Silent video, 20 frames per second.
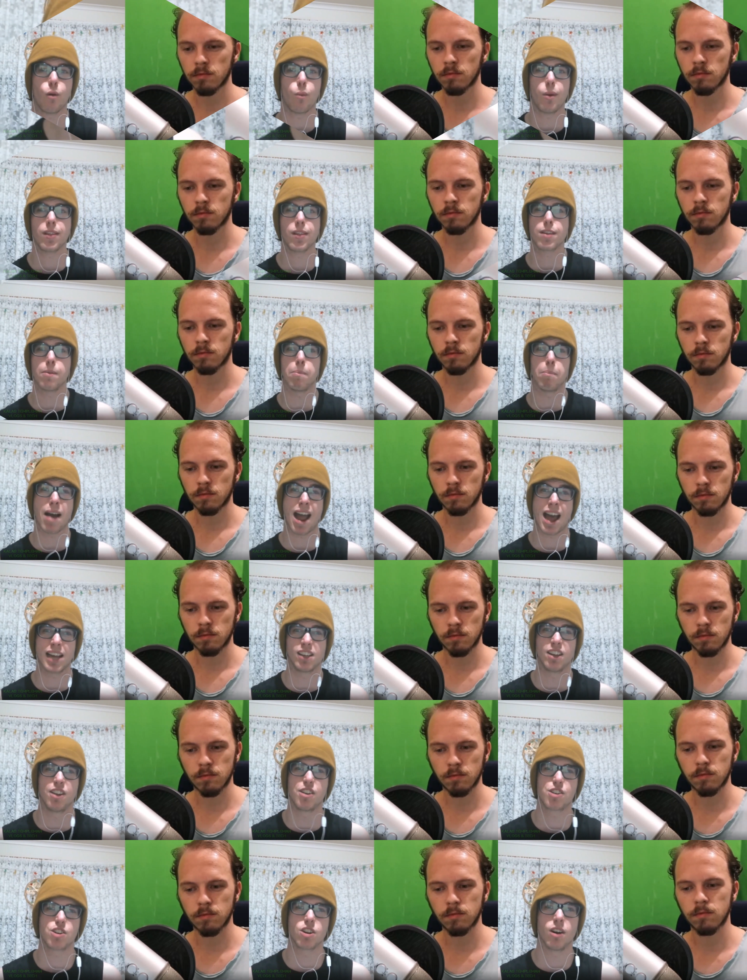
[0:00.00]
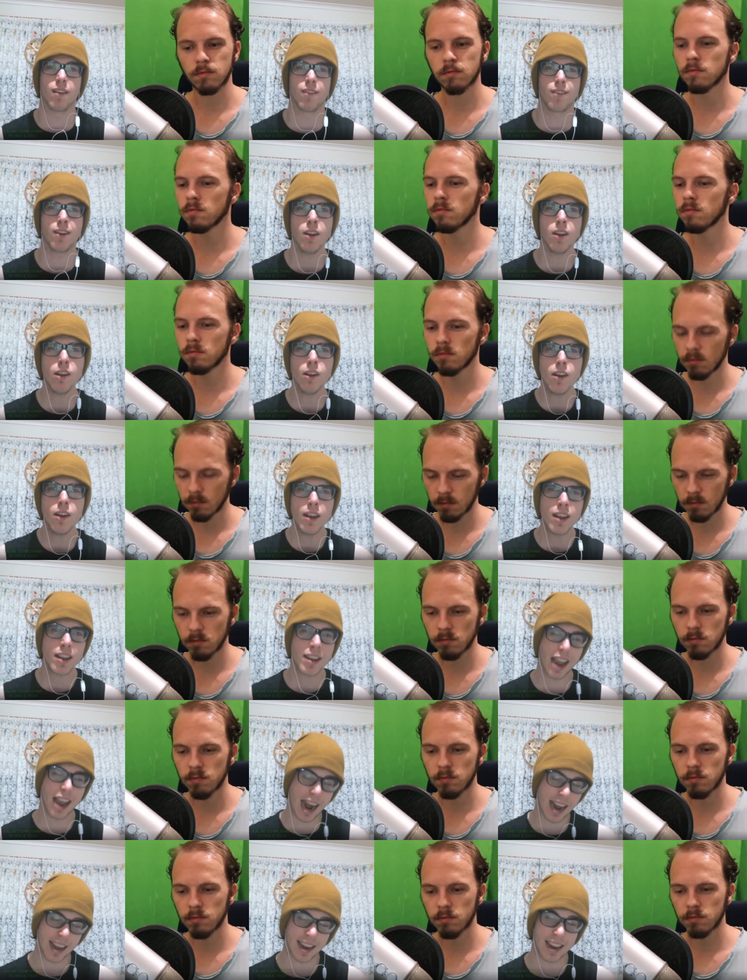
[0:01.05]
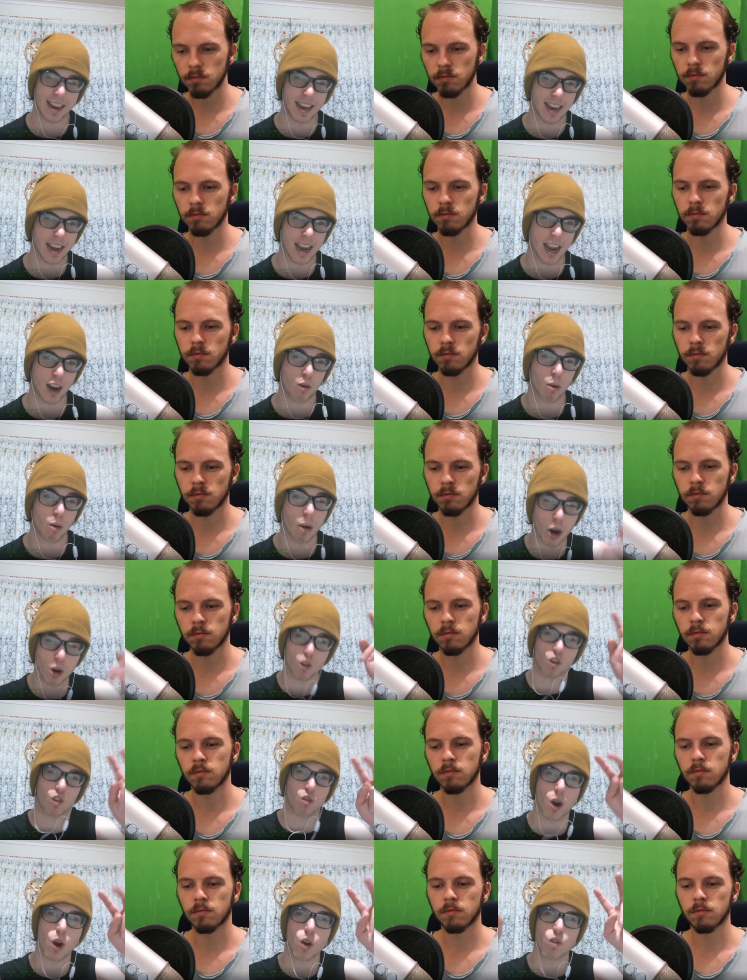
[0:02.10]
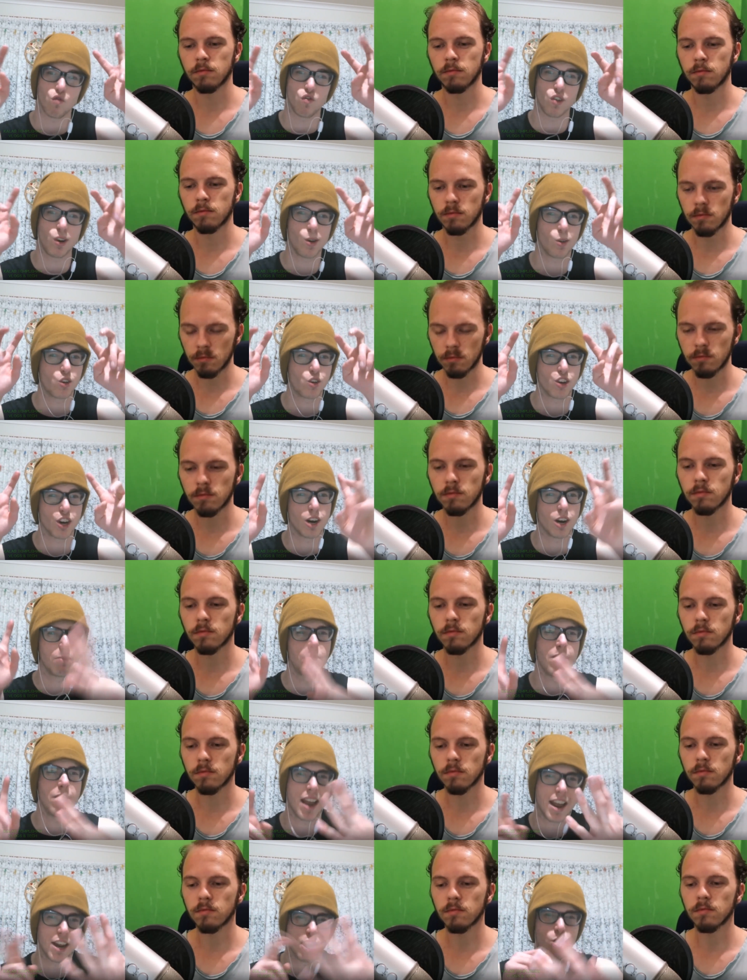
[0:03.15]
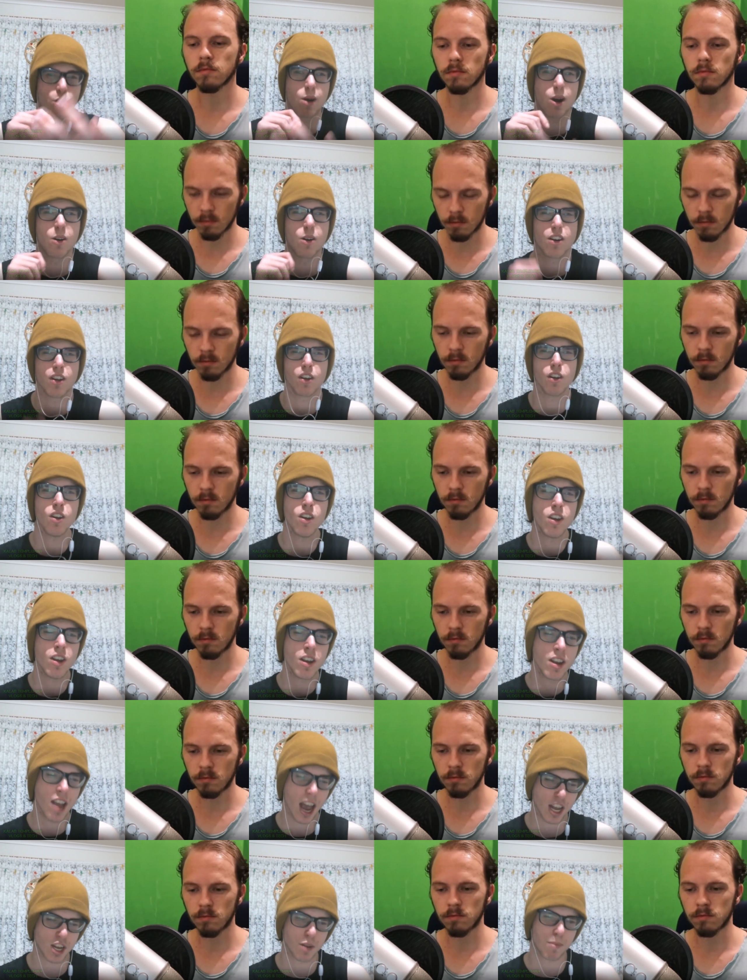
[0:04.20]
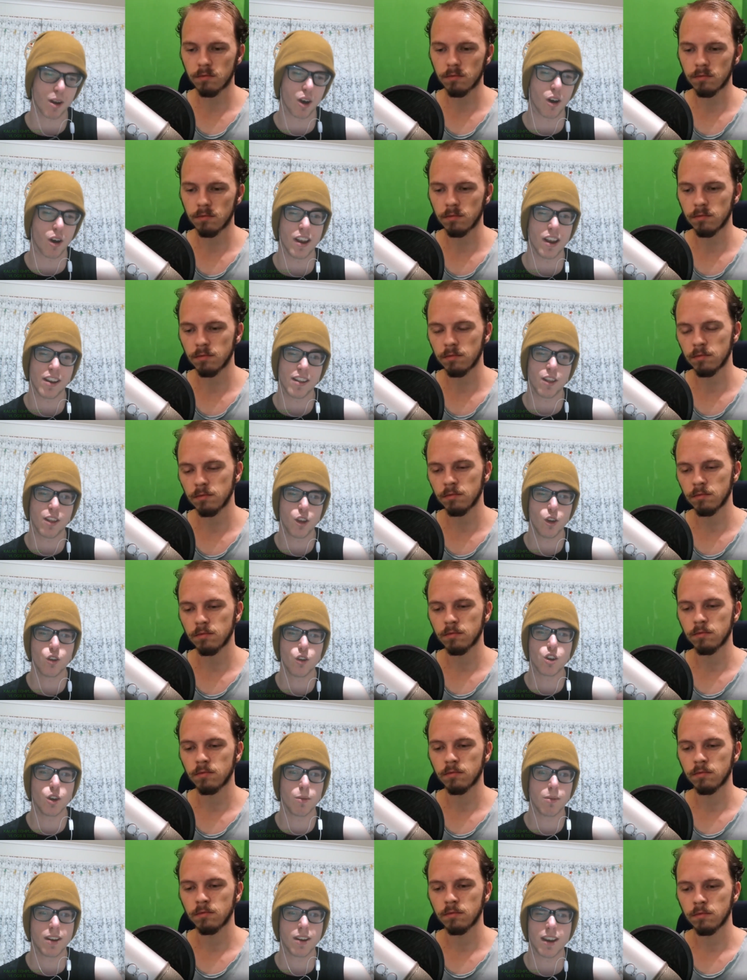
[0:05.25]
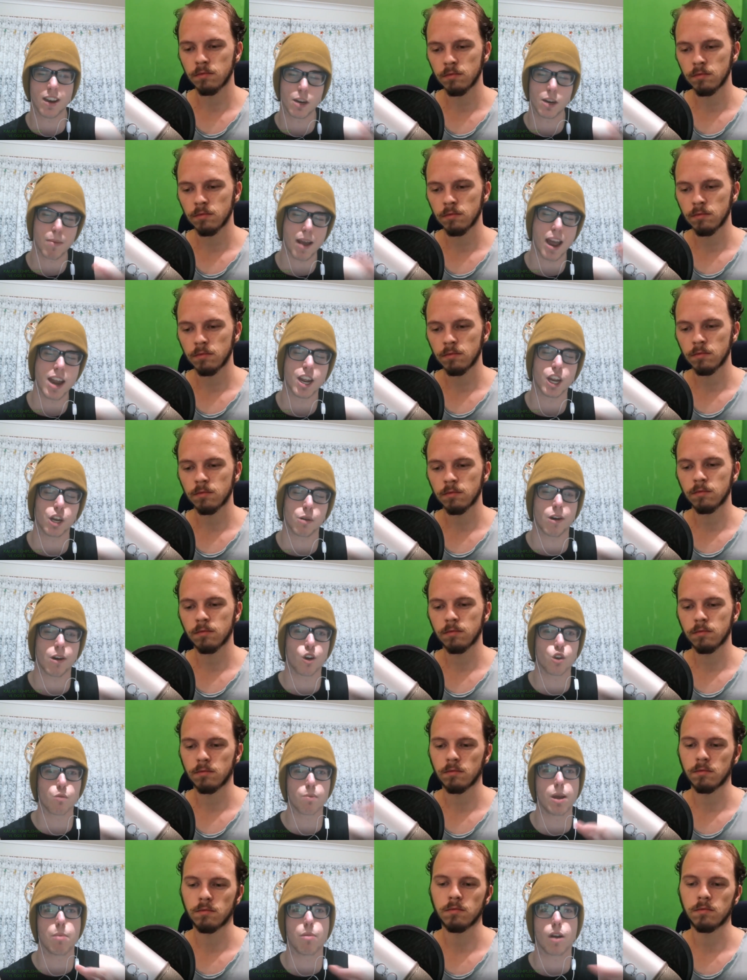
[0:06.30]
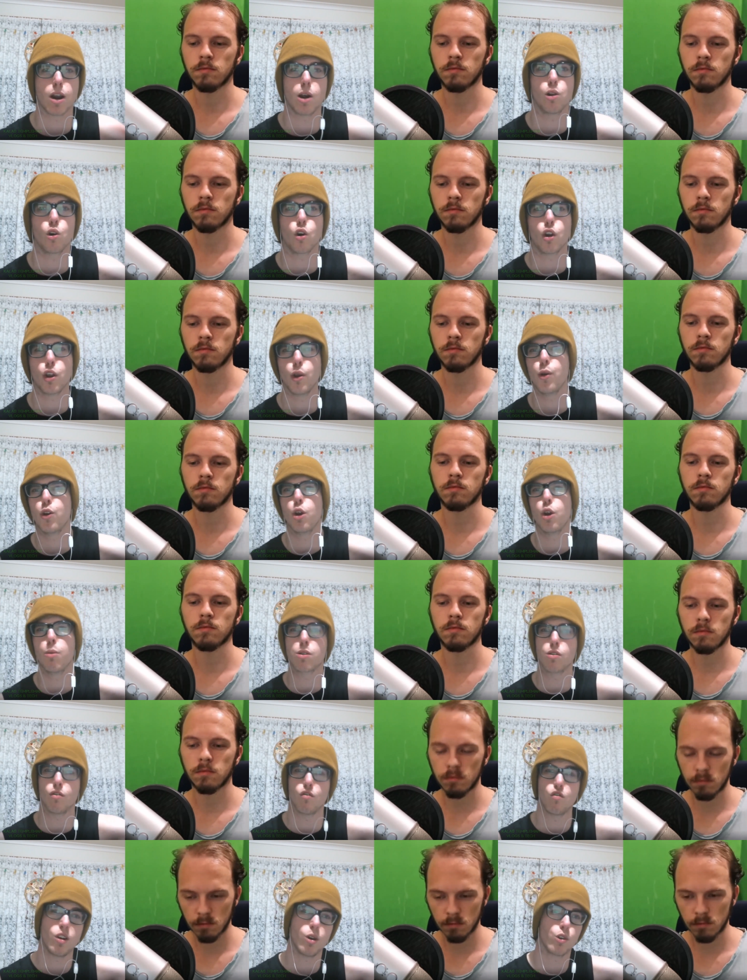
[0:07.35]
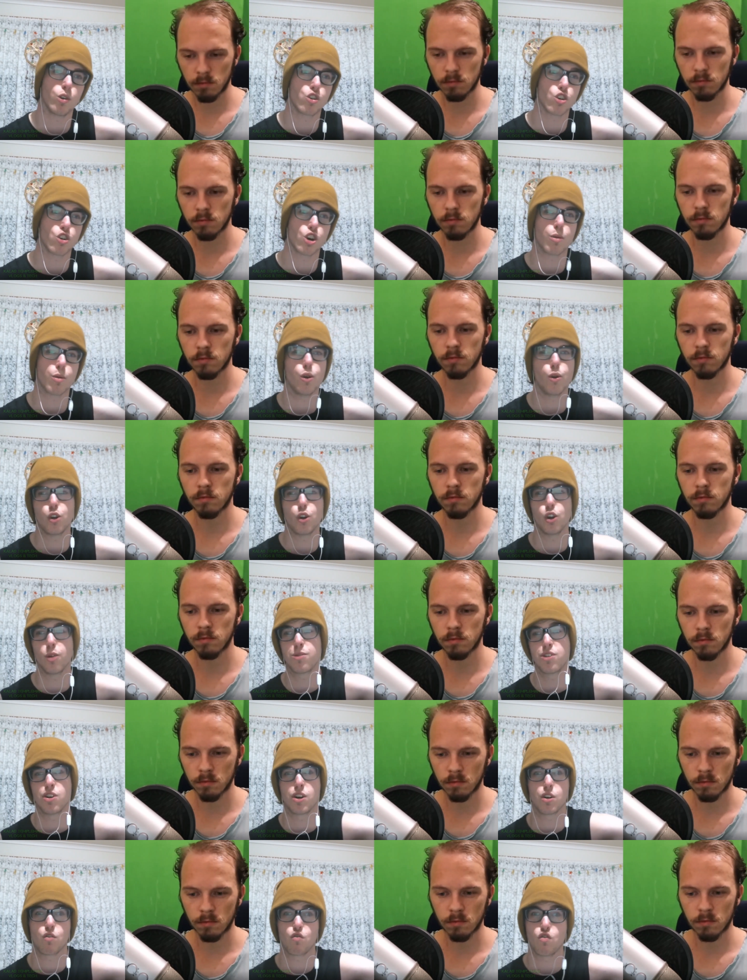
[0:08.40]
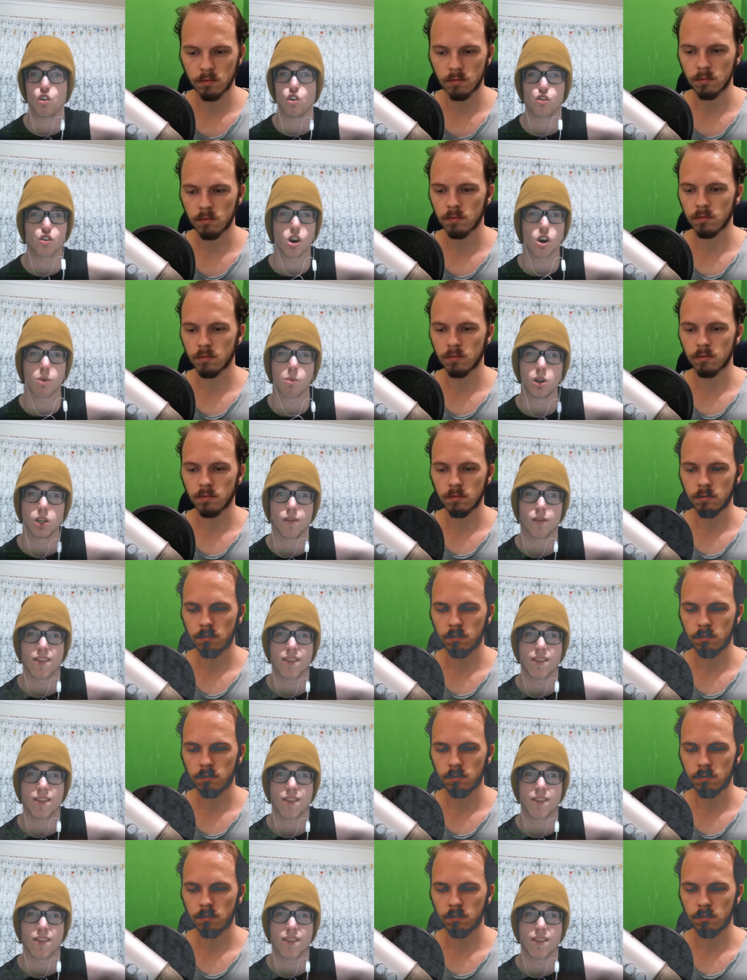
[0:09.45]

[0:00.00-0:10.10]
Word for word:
Speaker 1: with the balance of getting a, a quote unquote real job end quote. Mm -hmm. As a, and YouTube and depending on like if people go look YouTube's a real job, YouTube's not a real job. All of is,